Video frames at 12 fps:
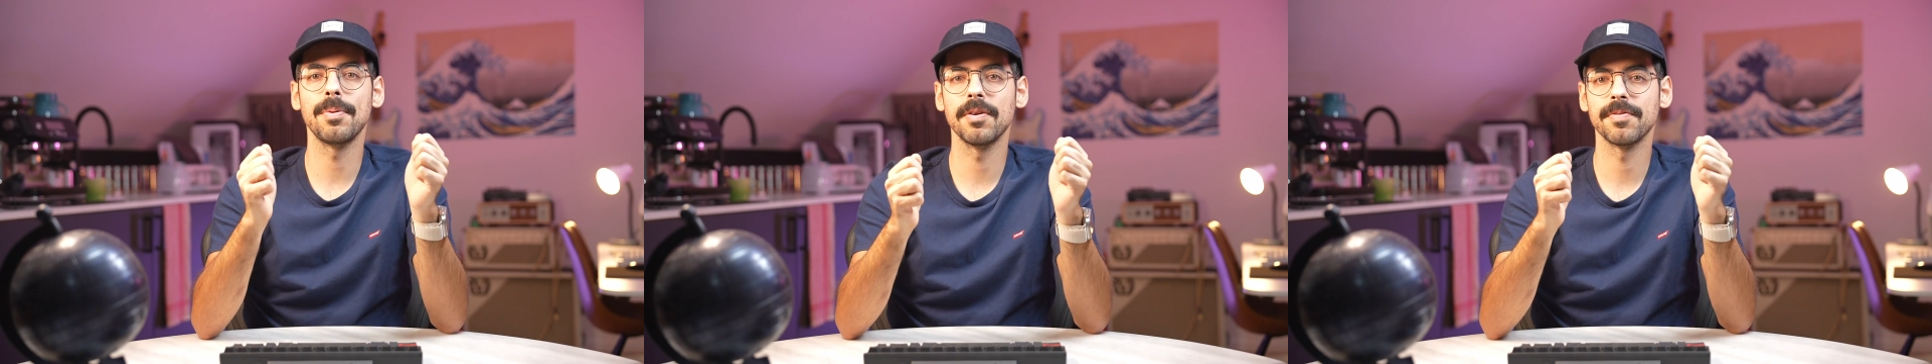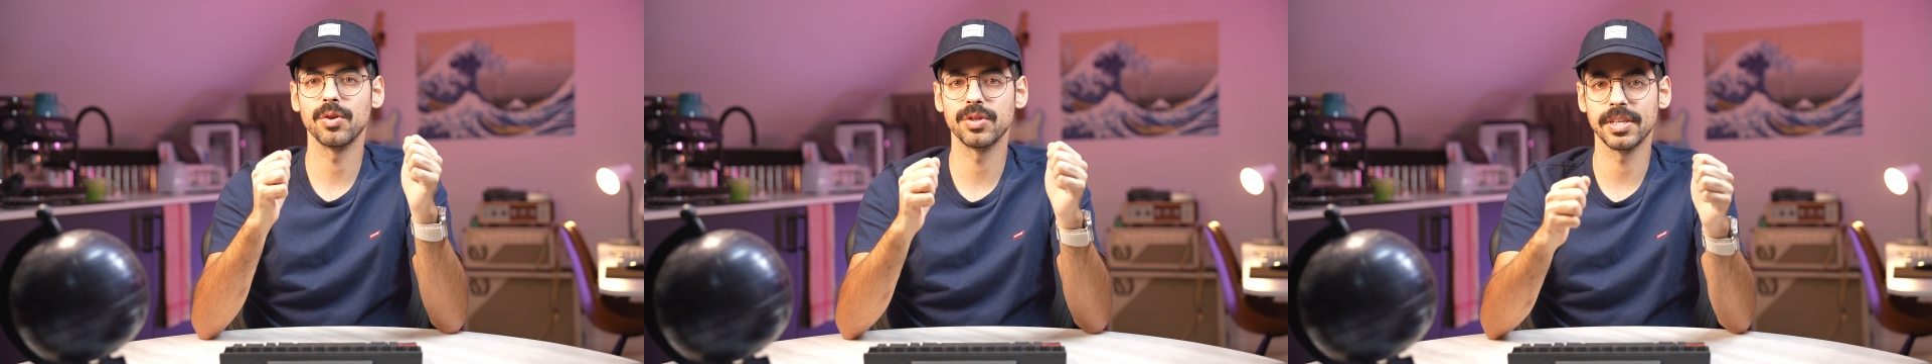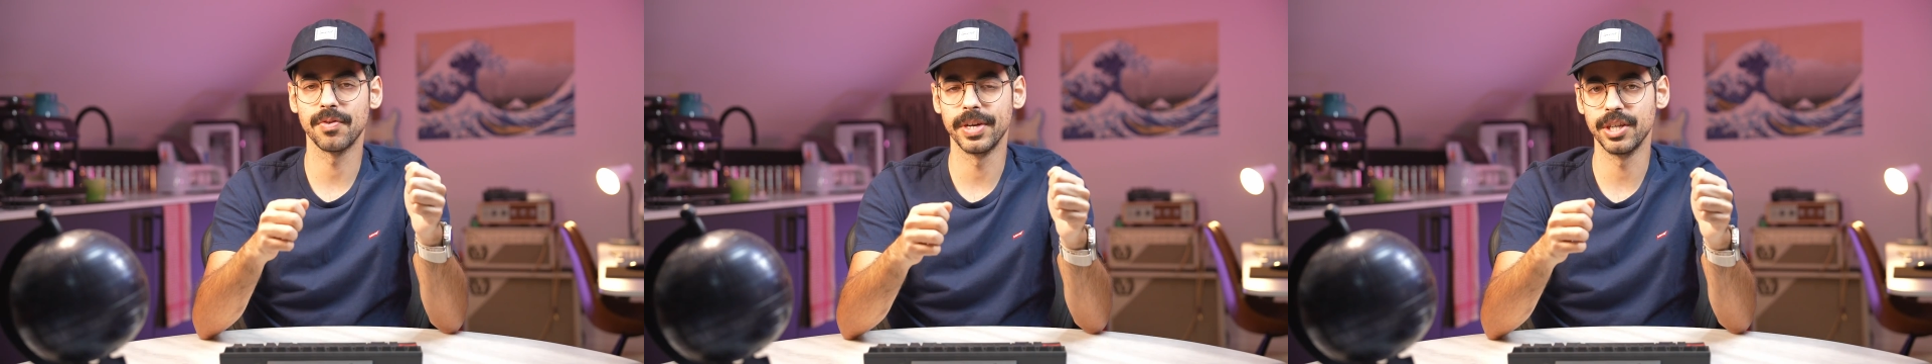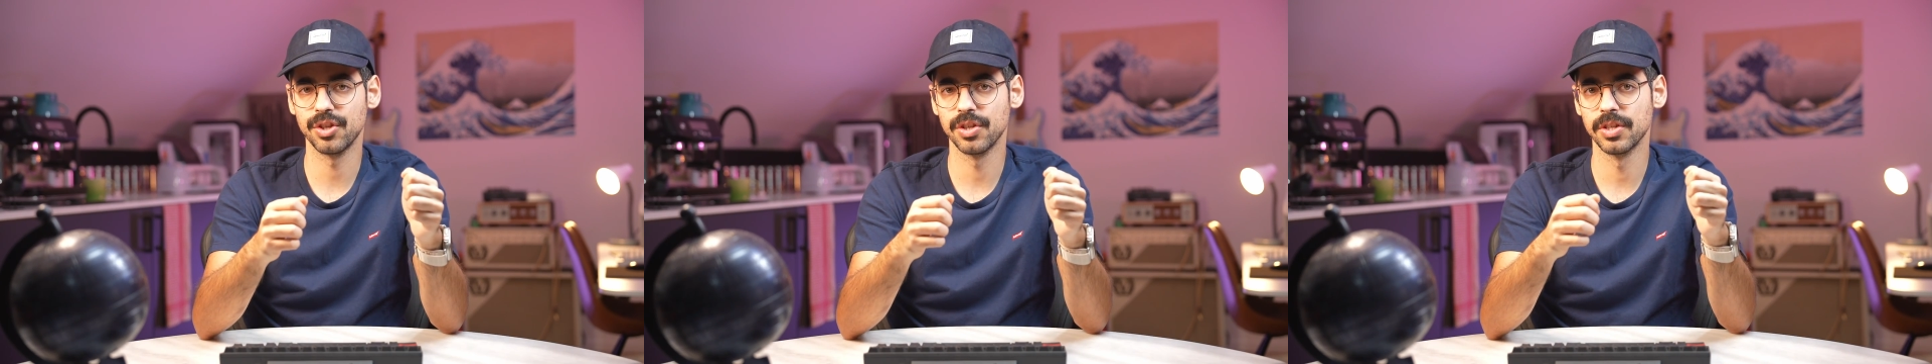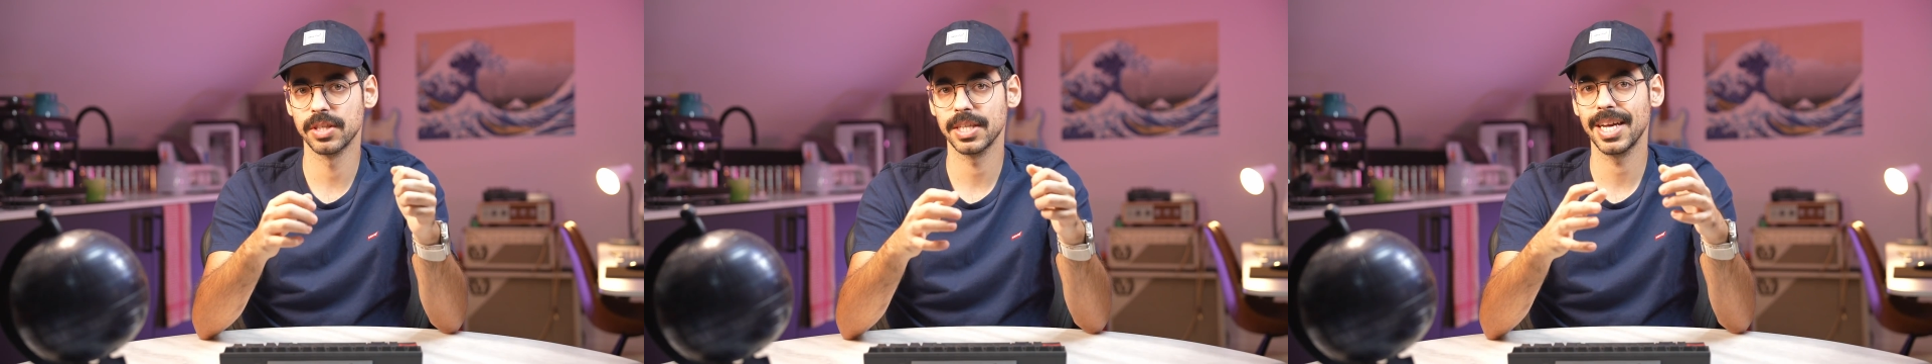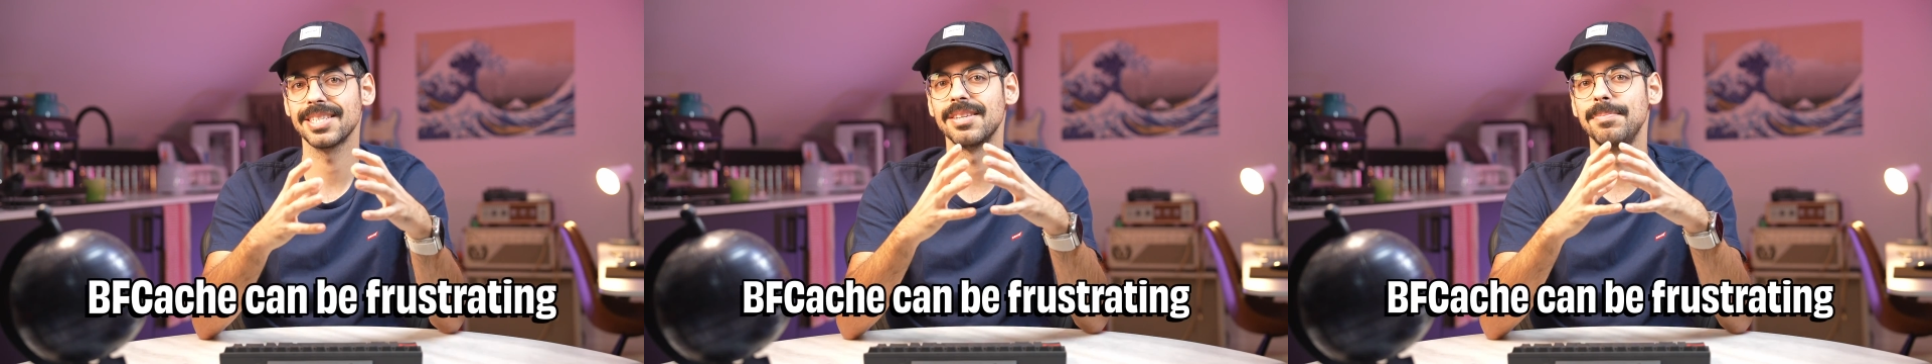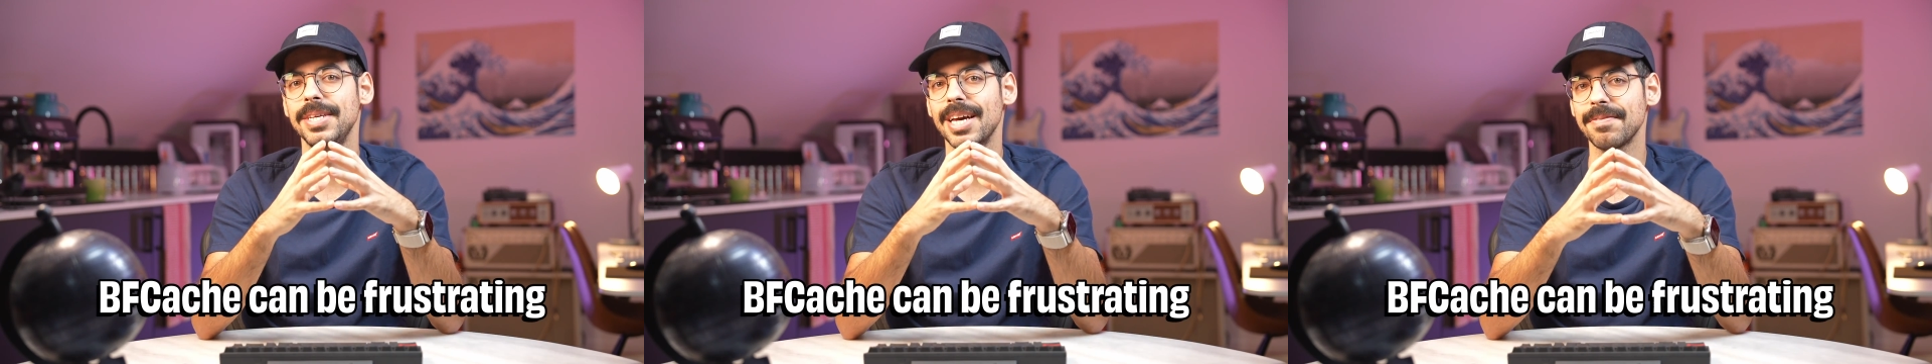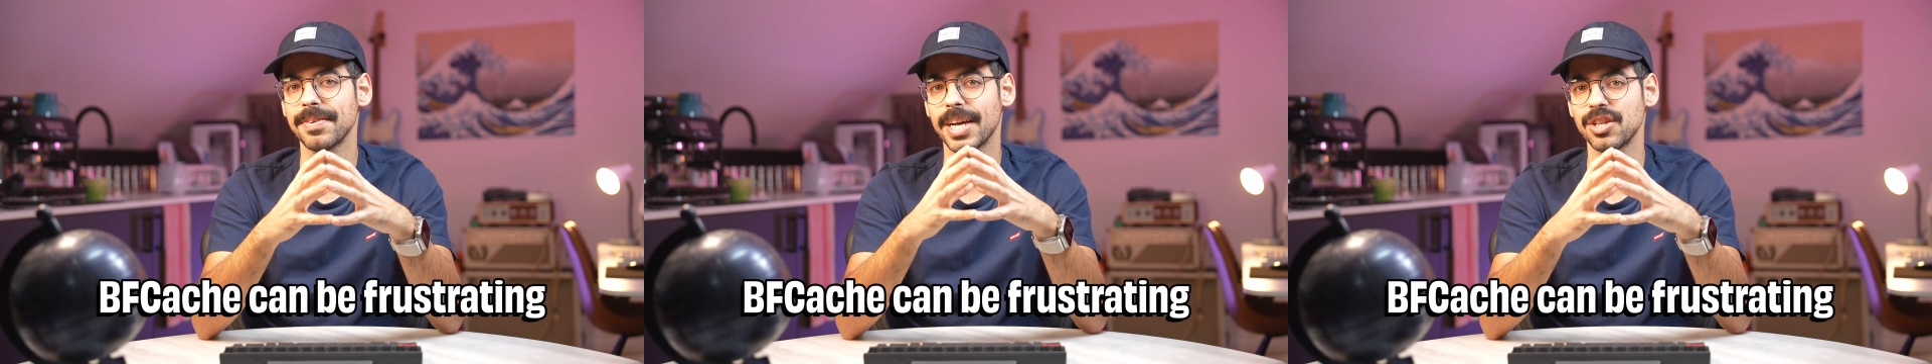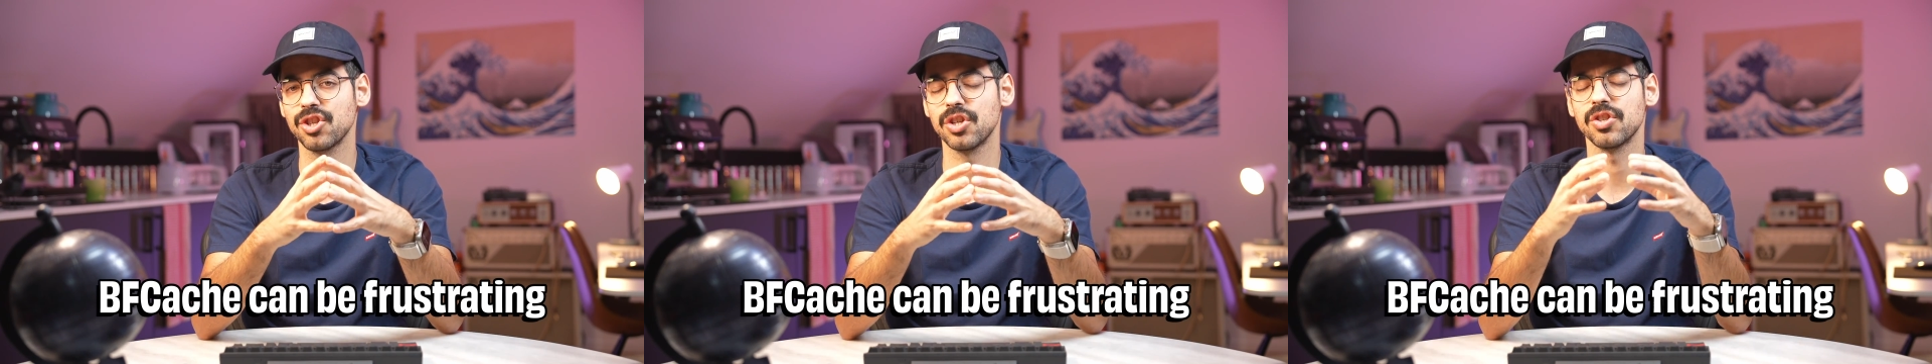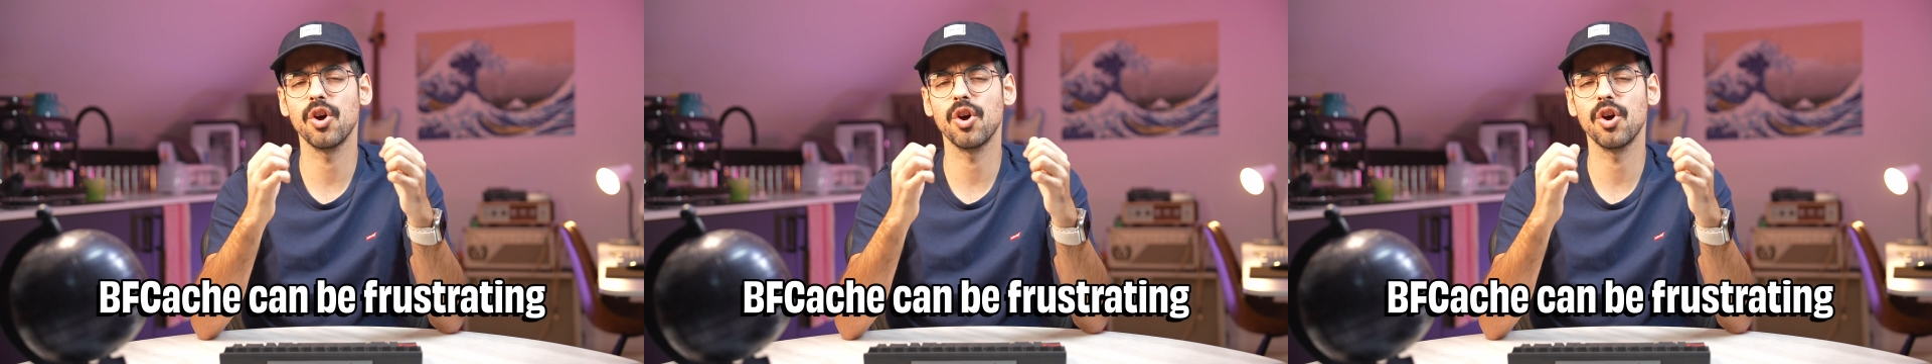of considerations as the BFCache is